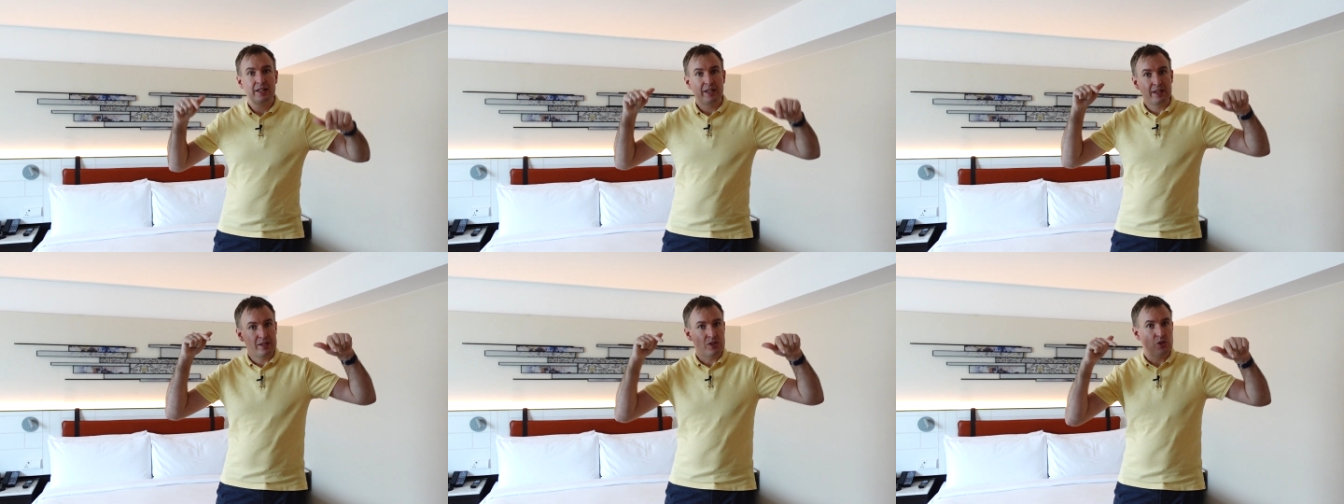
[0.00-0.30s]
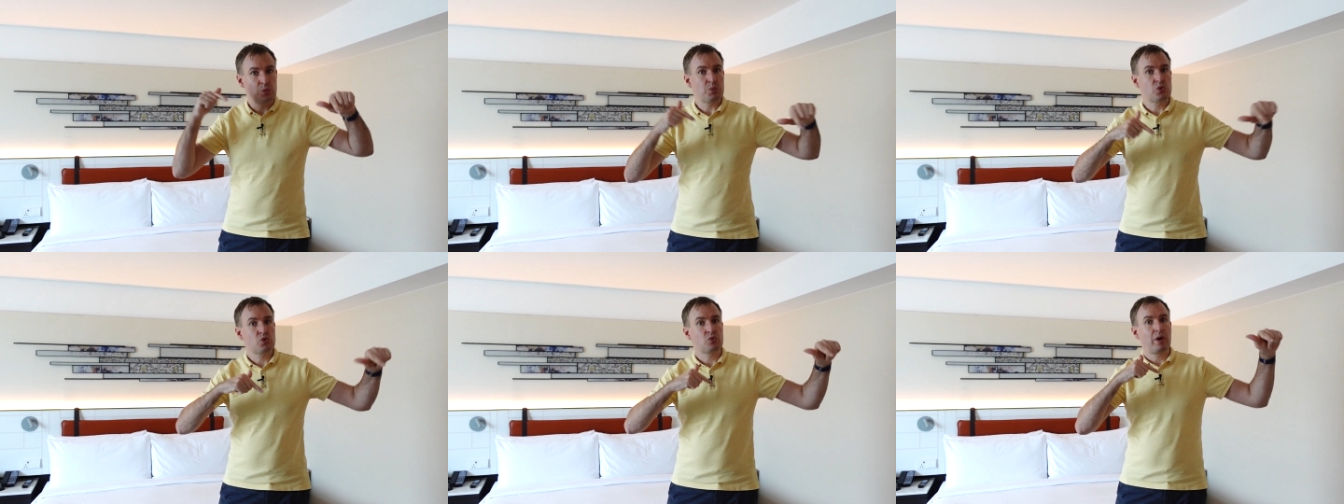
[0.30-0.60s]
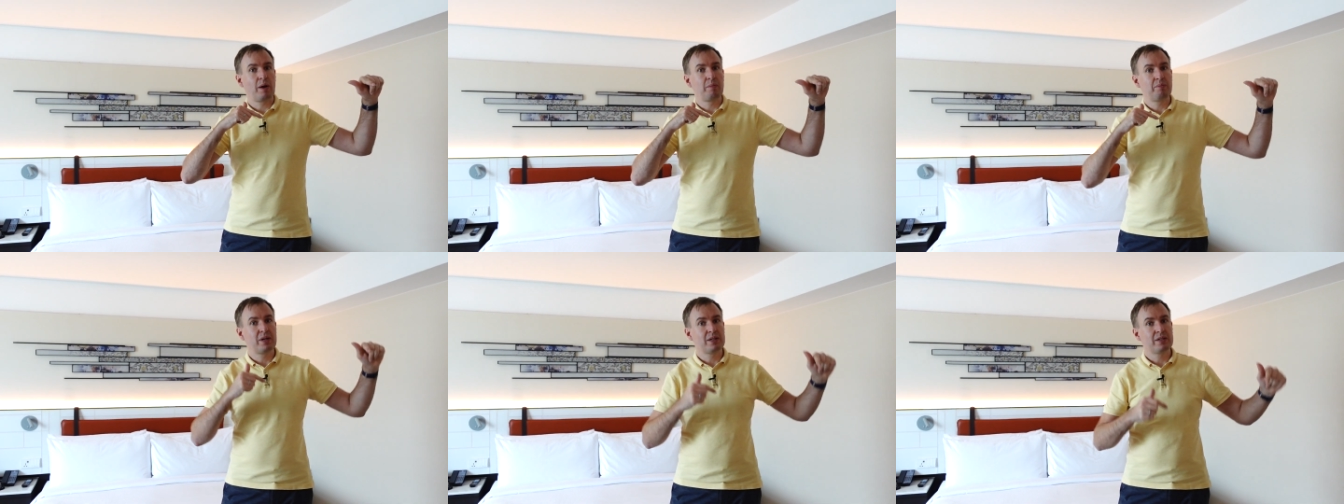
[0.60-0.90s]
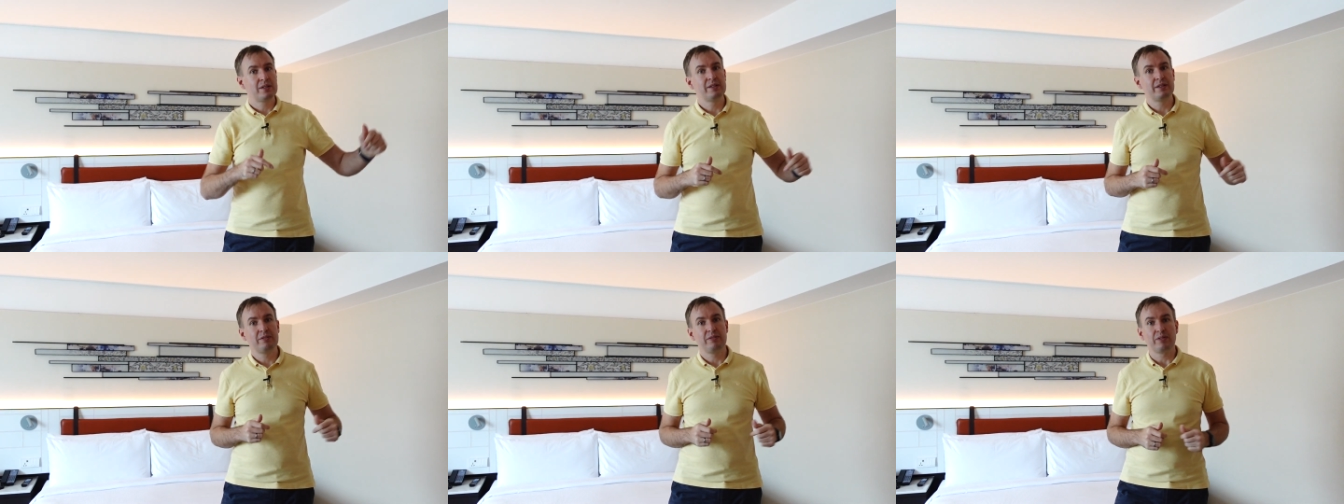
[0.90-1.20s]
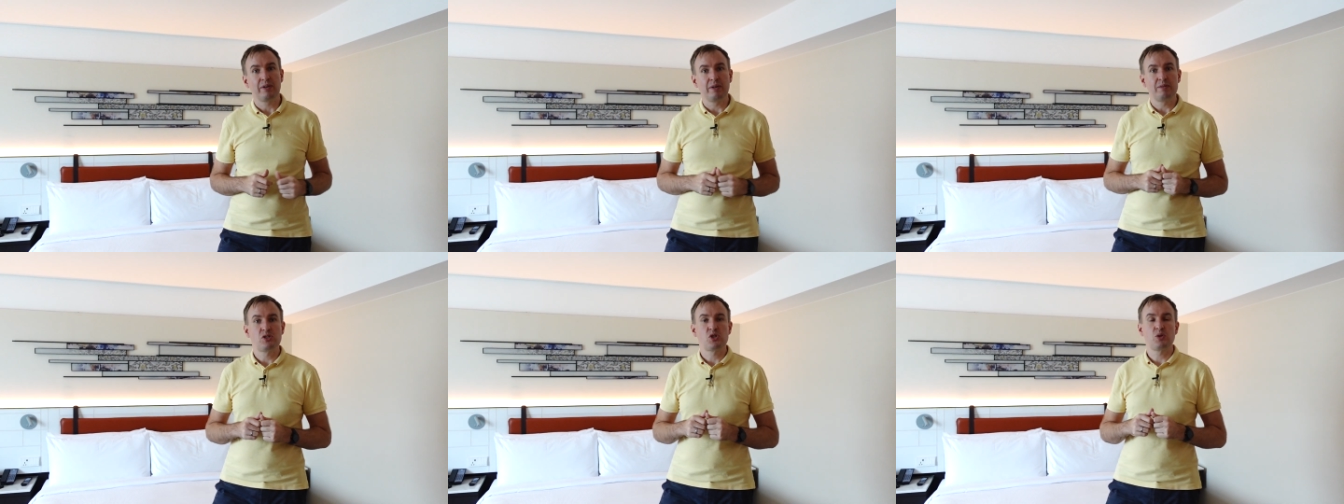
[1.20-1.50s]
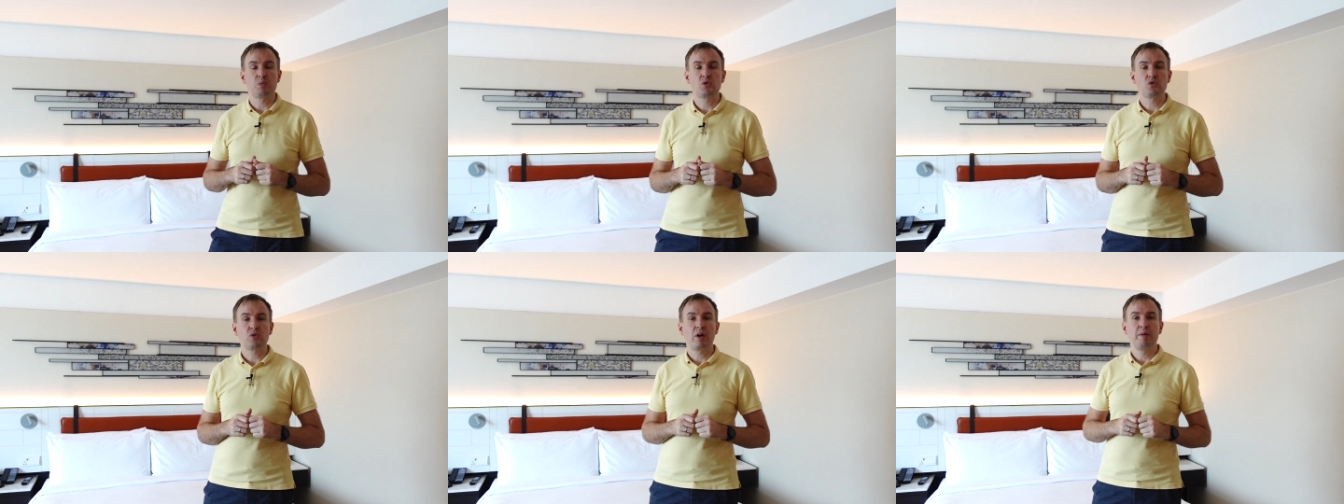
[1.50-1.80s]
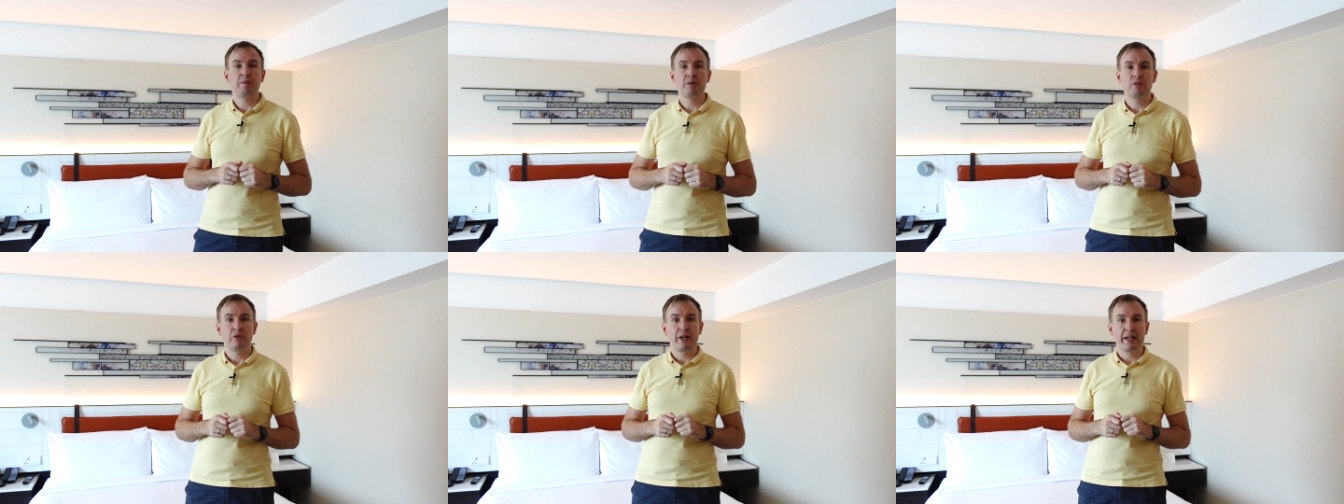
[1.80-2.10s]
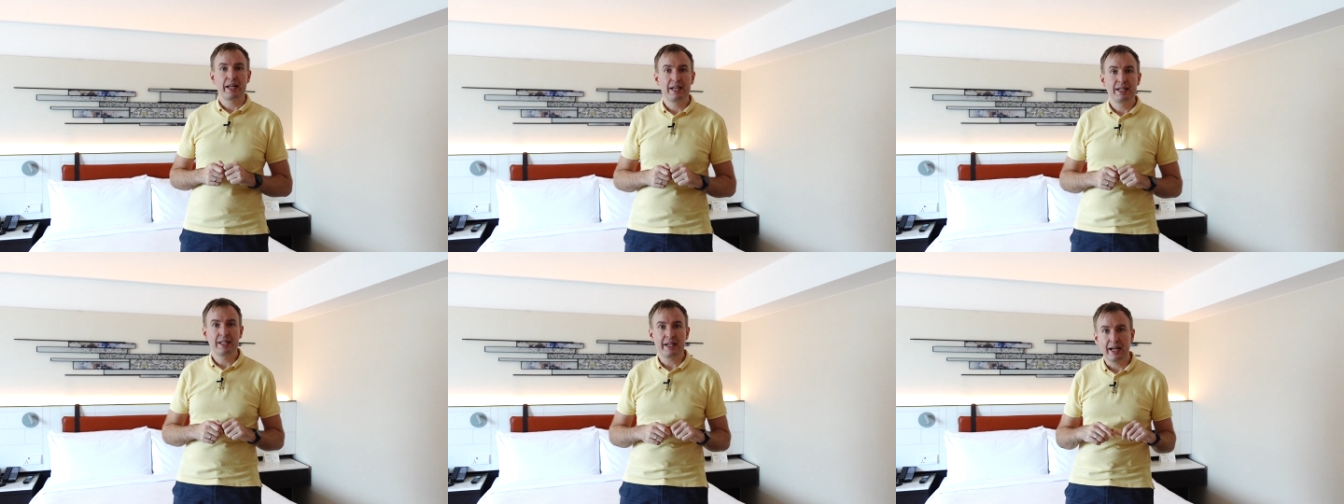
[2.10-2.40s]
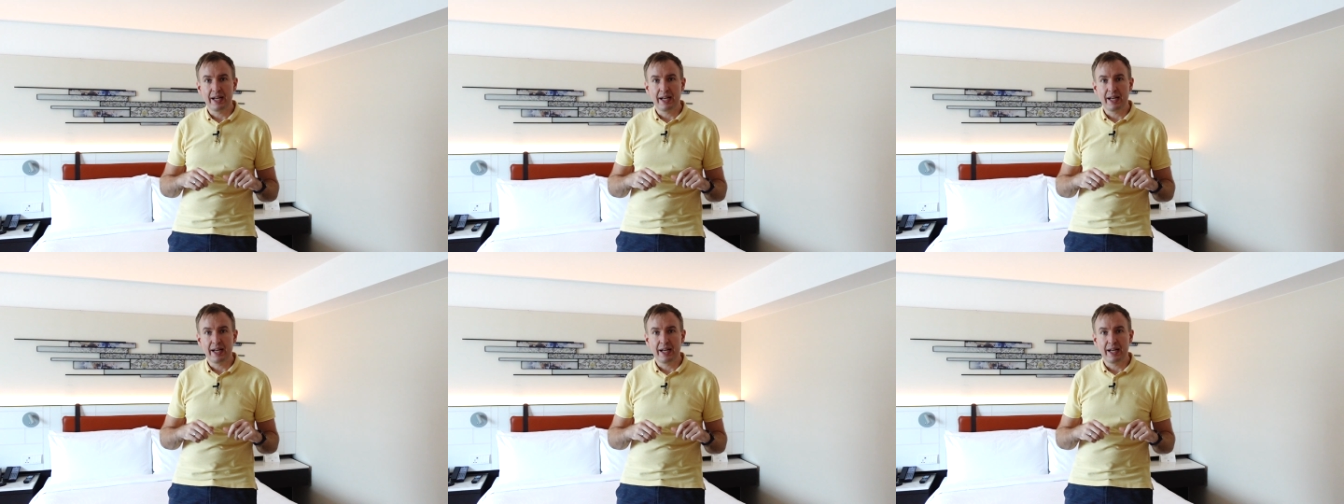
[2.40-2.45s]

hit the subscribe button if you haven't subscribed already,